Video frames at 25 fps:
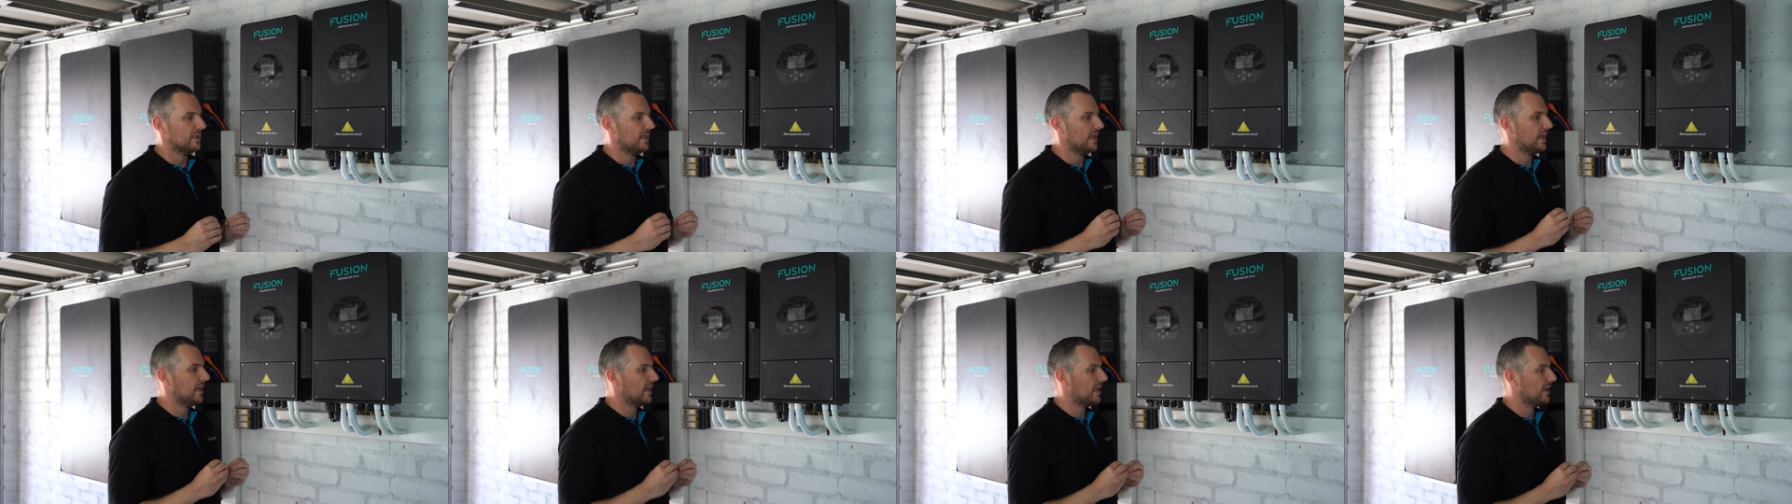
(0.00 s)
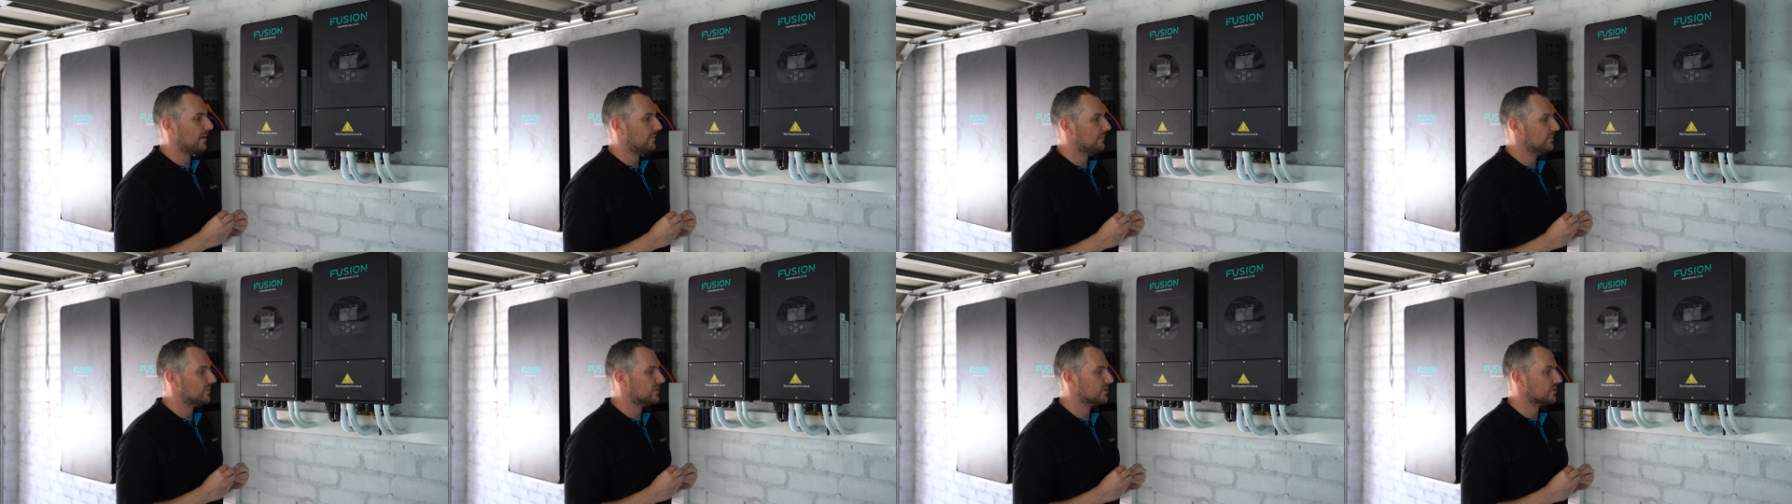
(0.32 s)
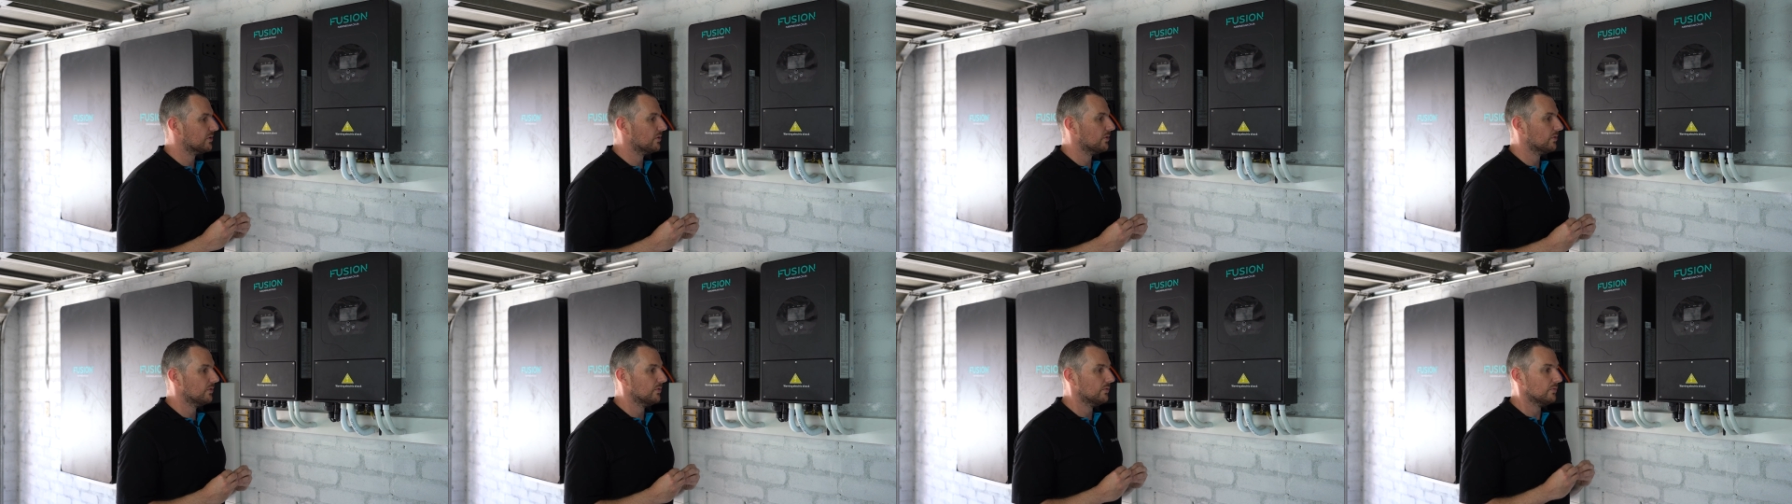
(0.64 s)
Um,
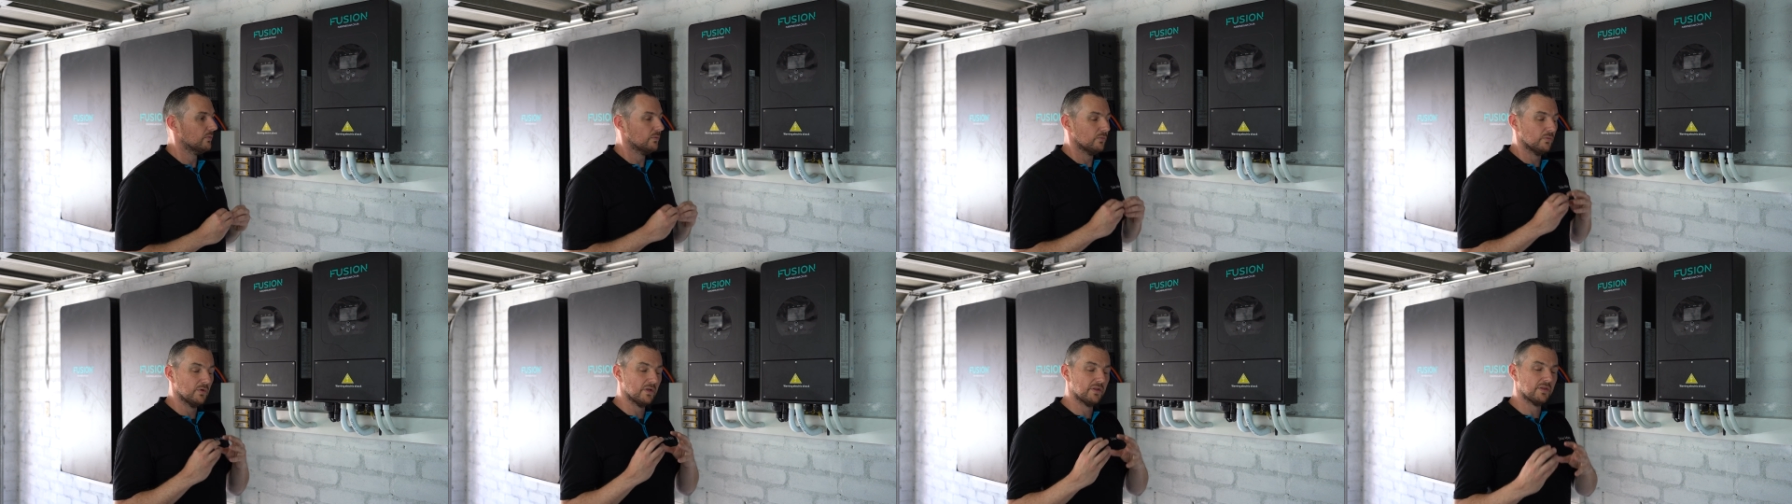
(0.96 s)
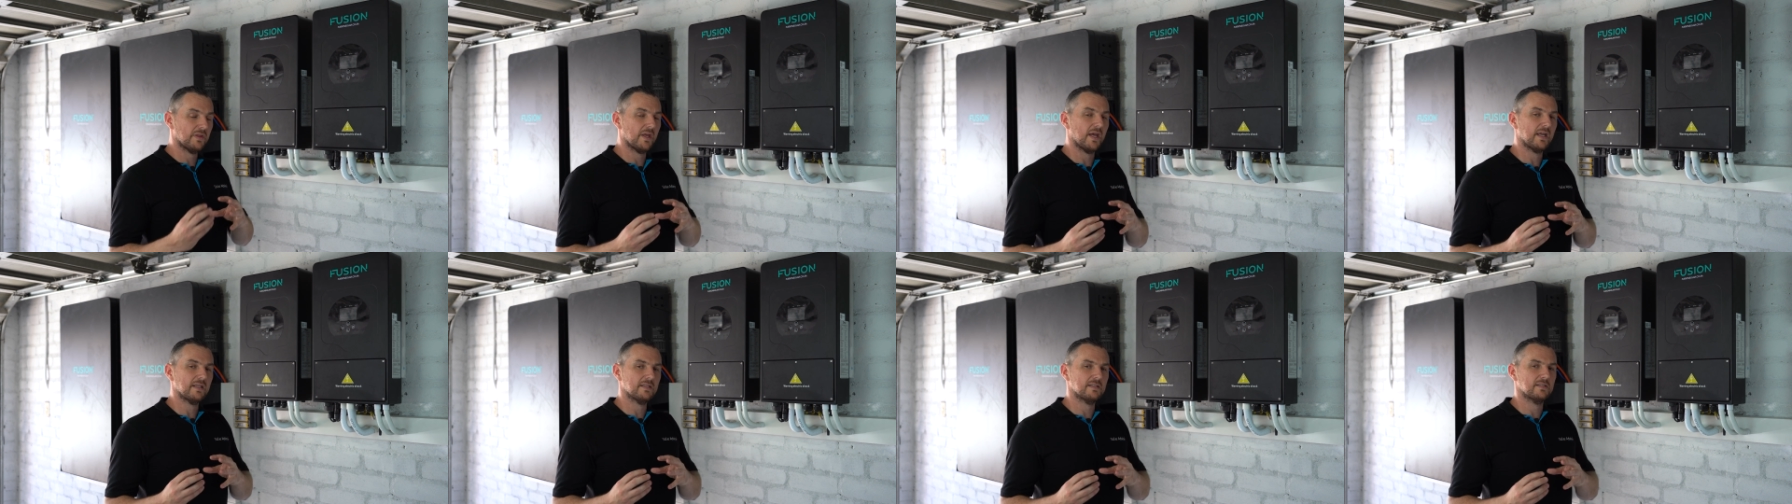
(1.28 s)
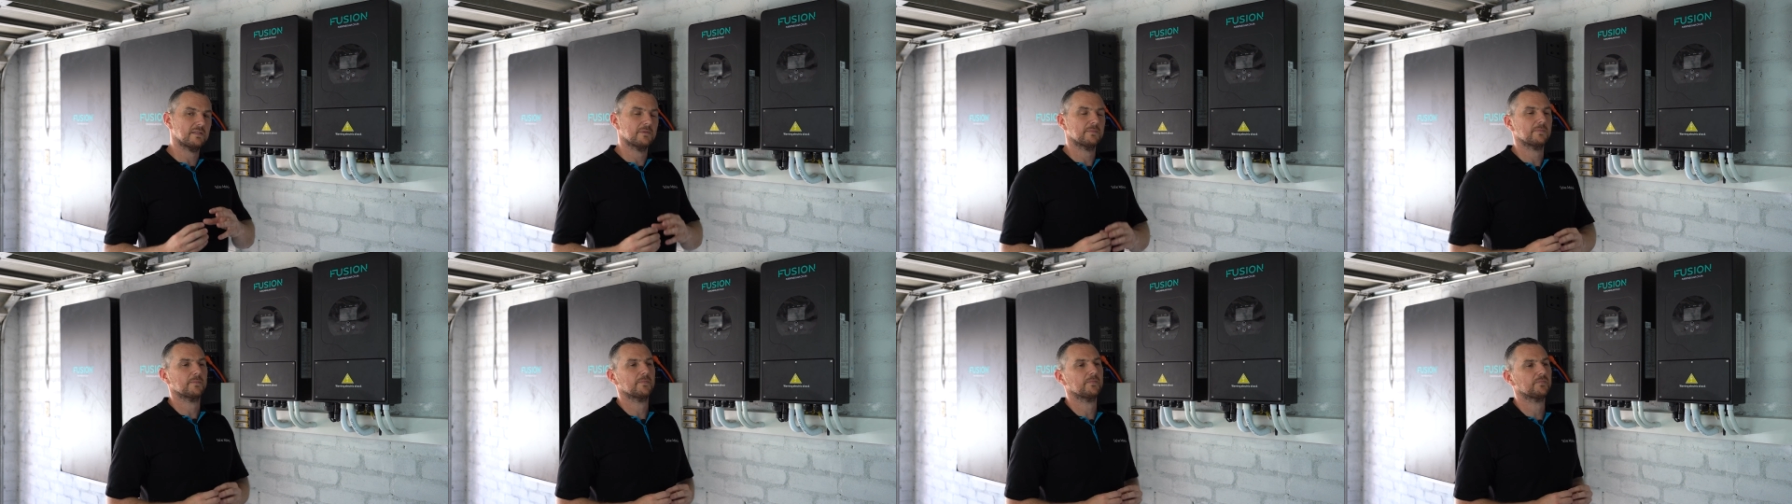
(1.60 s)
so with that,